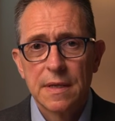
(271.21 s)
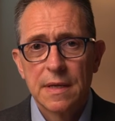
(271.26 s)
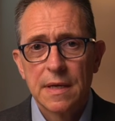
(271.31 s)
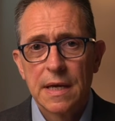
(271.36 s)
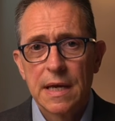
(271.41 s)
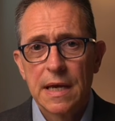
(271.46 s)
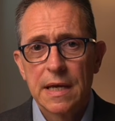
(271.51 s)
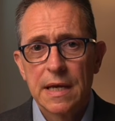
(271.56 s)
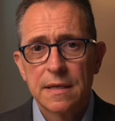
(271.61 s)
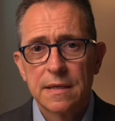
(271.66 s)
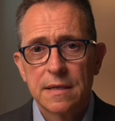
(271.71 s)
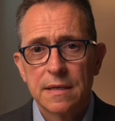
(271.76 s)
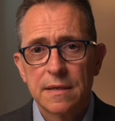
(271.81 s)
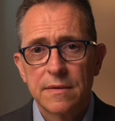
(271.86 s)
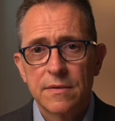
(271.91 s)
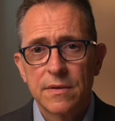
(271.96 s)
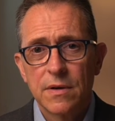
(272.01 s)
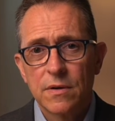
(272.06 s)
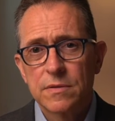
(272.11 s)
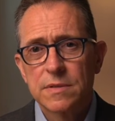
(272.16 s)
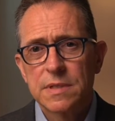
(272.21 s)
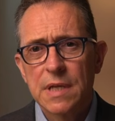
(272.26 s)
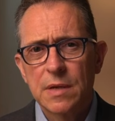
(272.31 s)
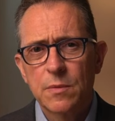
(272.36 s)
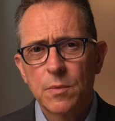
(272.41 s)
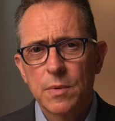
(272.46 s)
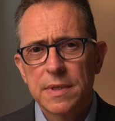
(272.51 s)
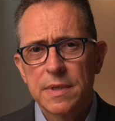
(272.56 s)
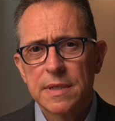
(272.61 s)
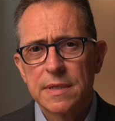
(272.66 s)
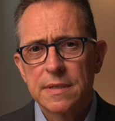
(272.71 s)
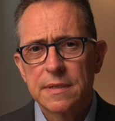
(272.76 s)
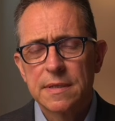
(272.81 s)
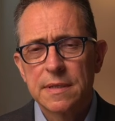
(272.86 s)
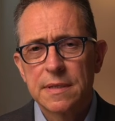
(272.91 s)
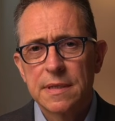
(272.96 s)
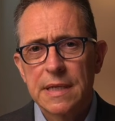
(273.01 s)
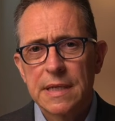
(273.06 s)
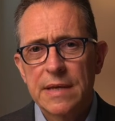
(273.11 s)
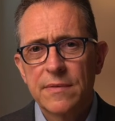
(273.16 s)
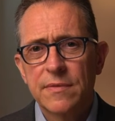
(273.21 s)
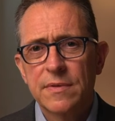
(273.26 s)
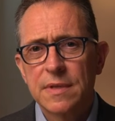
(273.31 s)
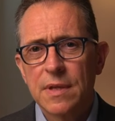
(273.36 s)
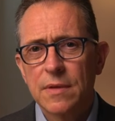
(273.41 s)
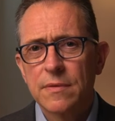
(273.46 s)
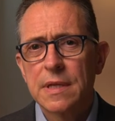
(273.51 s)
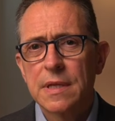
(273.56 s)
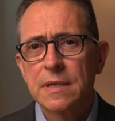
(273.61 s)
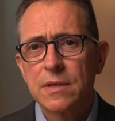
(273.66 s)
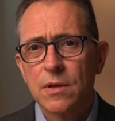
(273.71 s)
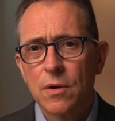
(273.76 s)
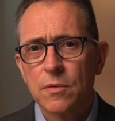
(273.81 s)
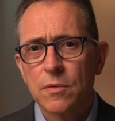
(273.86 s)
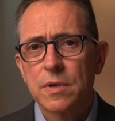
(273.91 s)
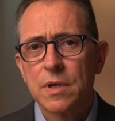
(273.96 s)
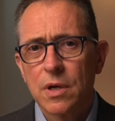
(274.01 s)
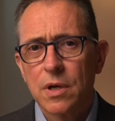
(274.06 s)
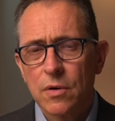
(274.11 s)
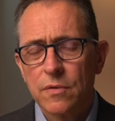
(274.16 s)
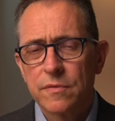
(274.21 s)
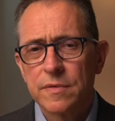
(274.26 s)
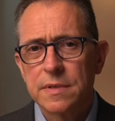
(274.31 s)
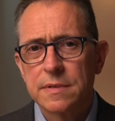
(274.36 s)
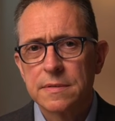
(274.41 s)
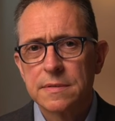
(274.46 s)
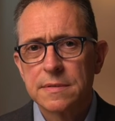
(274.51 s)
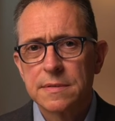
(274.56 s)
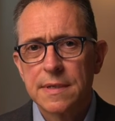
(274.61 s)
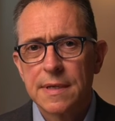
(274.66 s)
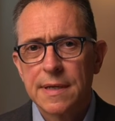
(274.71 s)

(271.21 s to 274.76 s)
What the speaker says: And they're done with it even though they know COVID